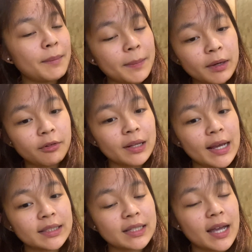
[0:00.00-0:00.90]
made me
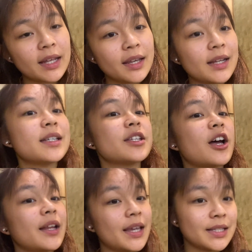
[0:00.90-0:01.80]
realize that it is
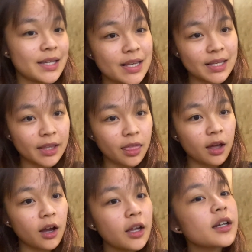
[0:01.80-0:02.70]
not easy as I thought.